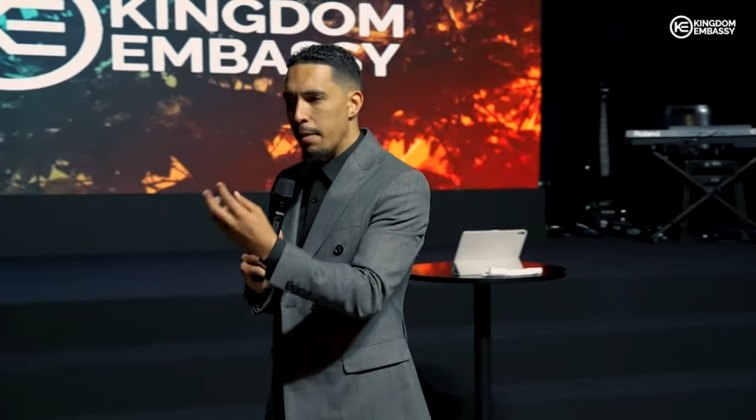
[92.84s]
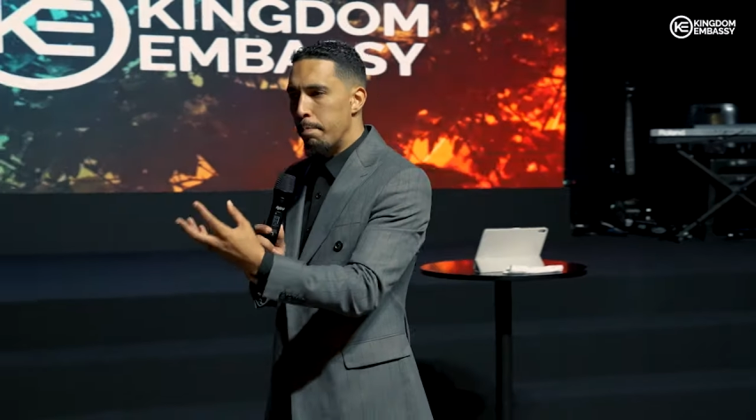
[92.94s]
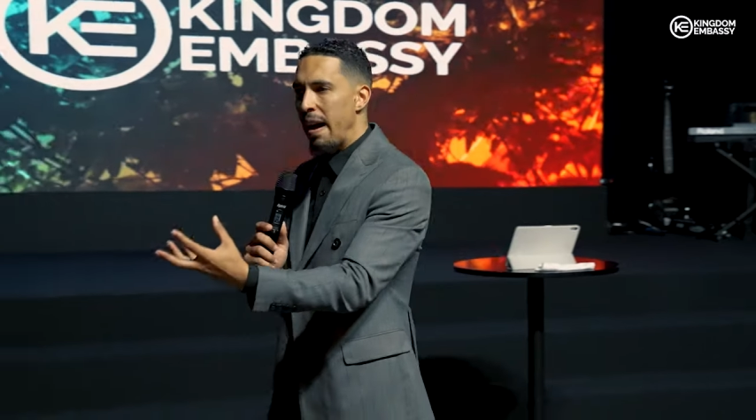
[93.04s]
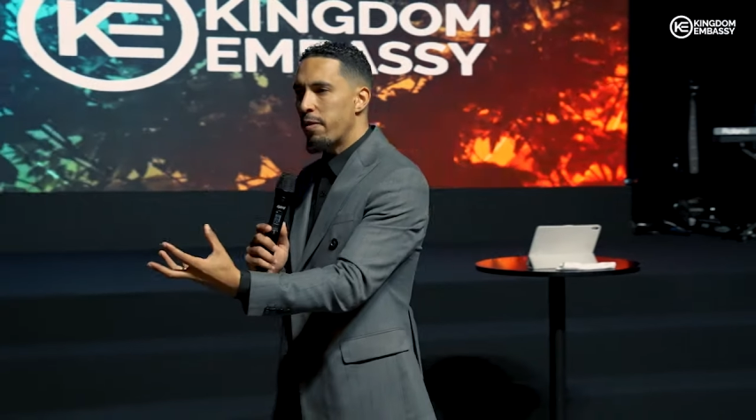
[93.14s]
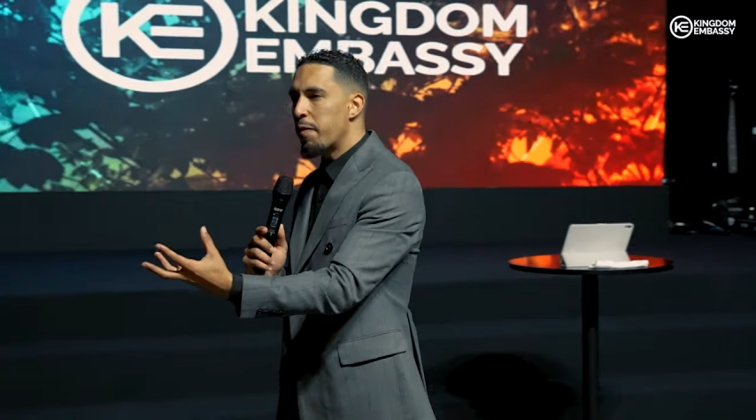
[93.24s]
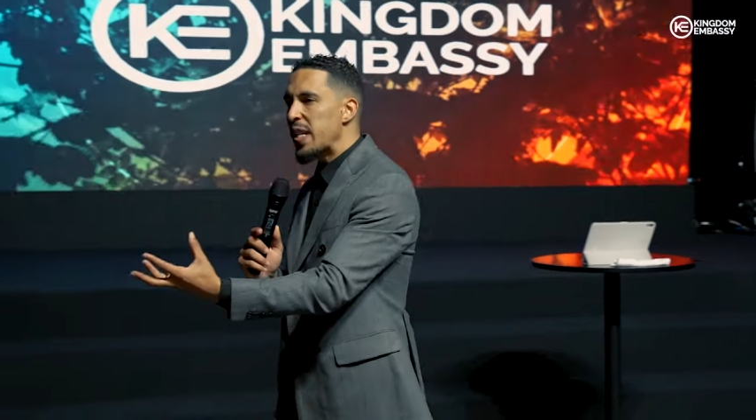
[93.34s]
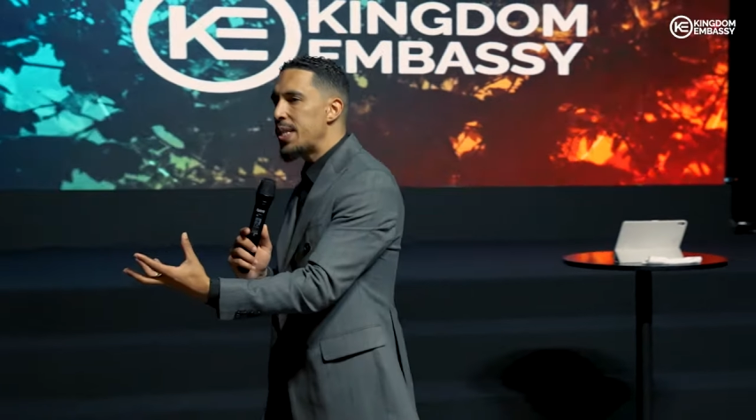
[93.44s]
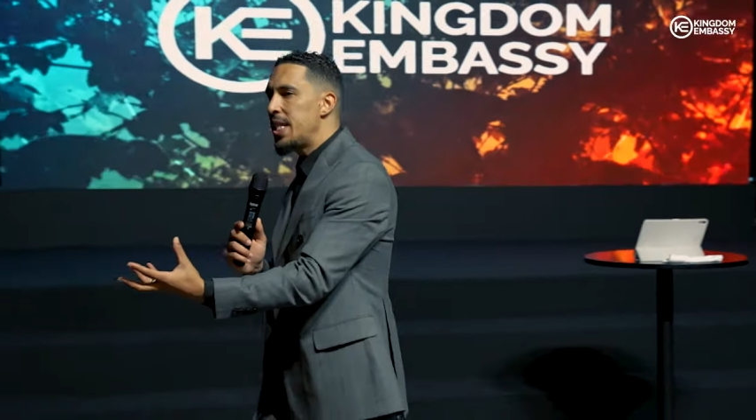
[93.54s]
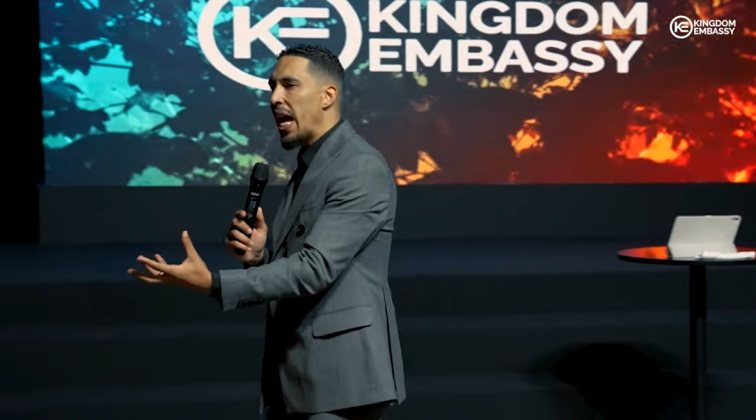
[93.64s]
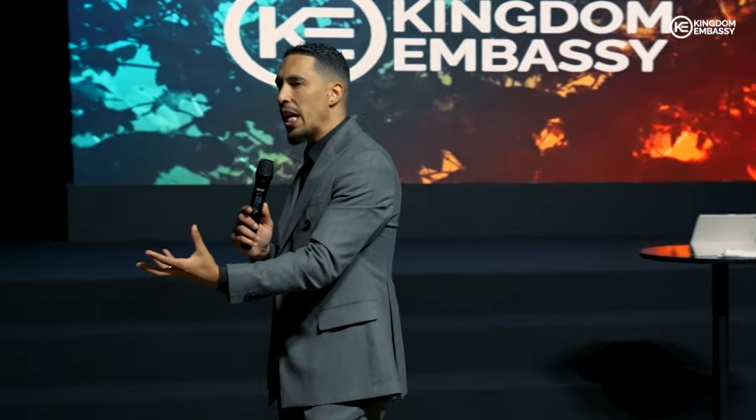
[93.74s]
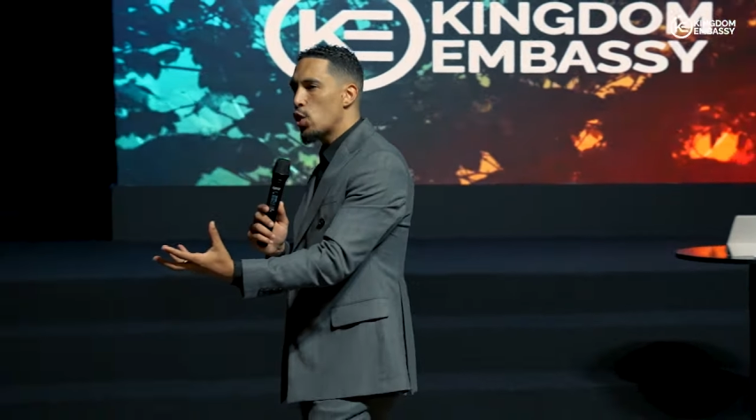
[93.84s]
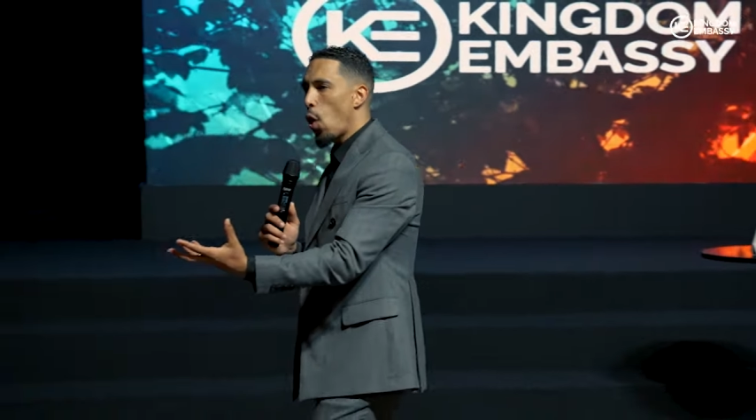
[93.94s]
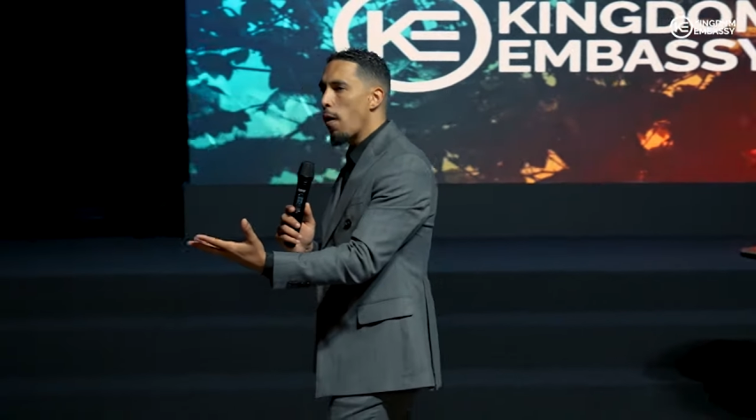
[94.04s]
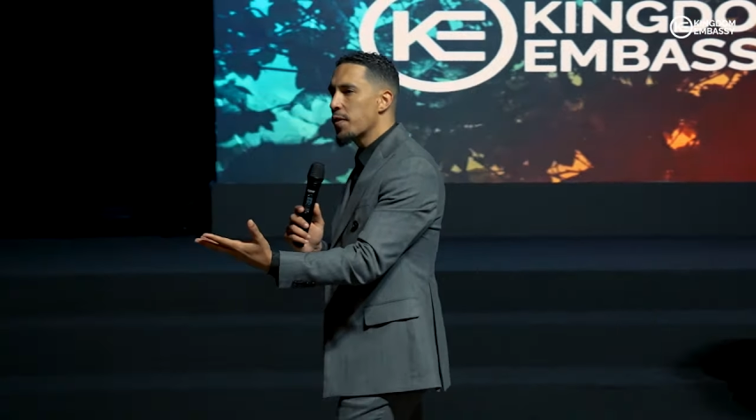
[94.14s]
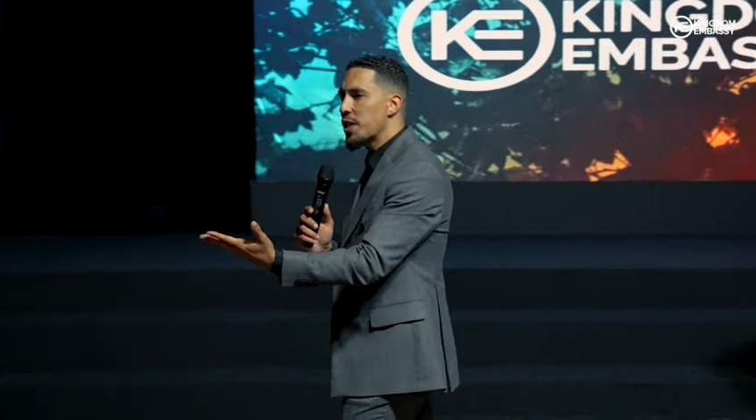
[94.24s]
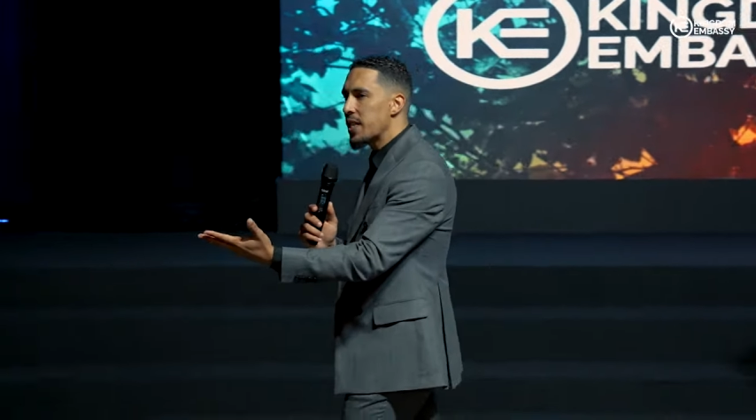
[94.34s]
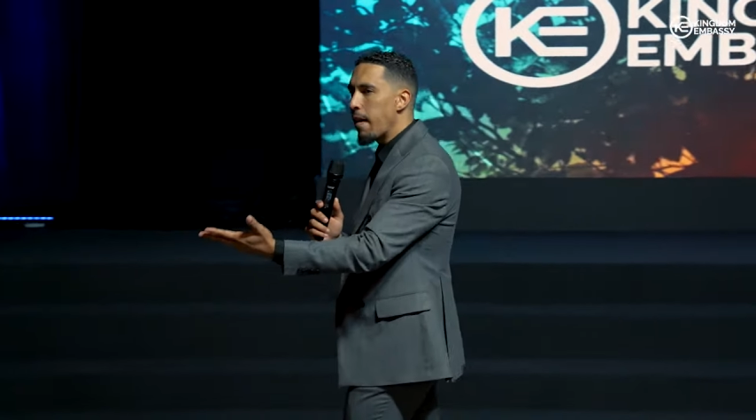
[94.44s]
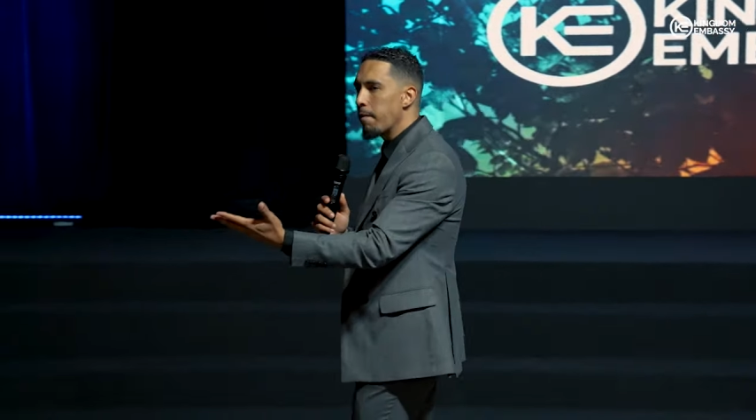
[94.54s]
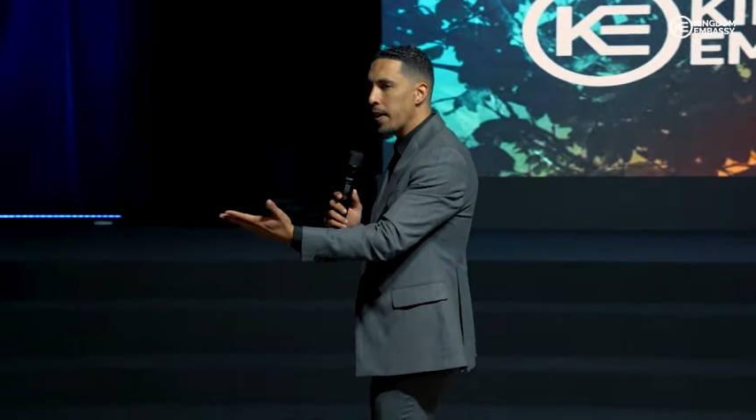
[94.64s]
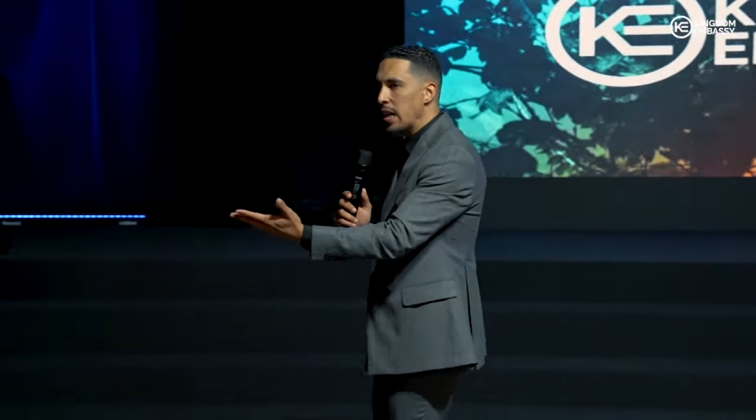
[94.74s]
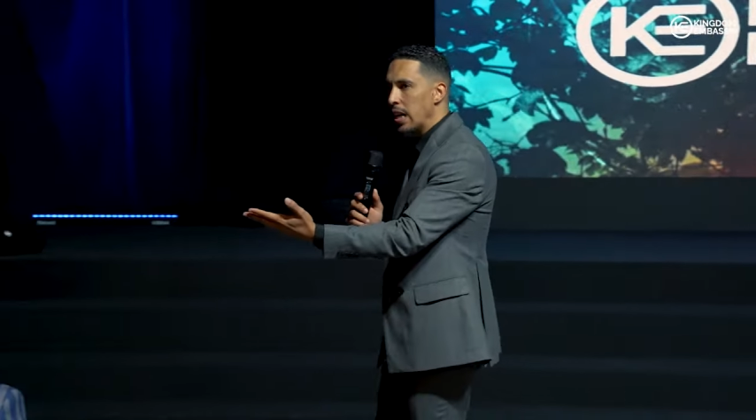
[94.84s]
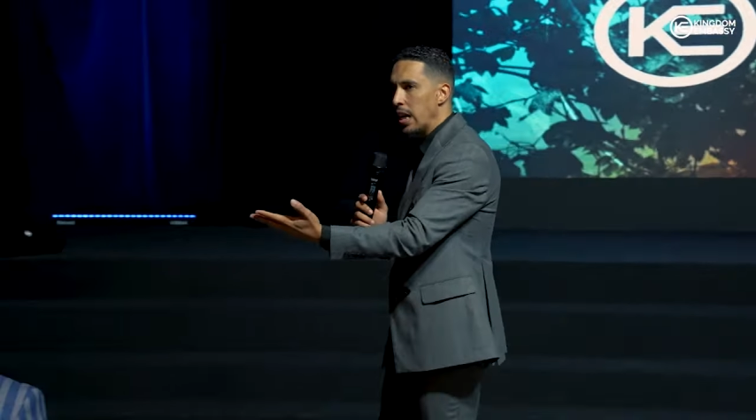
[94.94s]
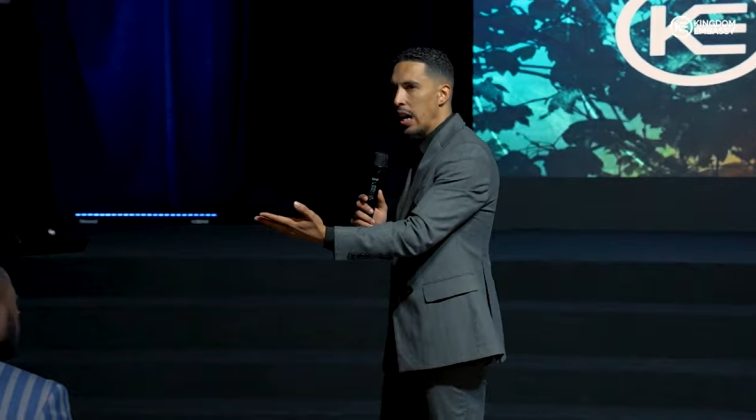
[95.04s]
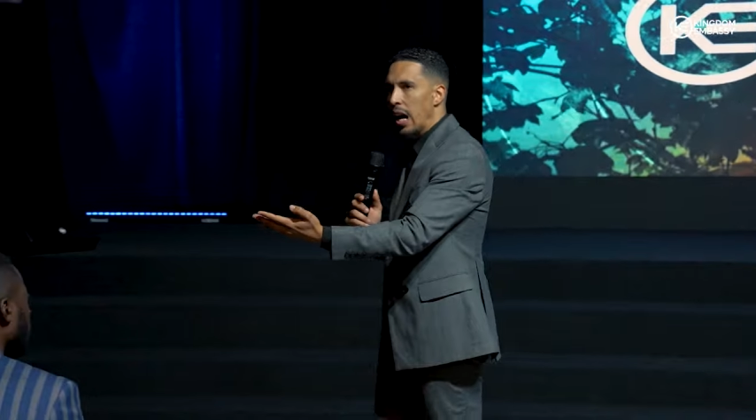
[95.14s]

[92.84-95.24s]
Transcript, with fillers: My first days of serving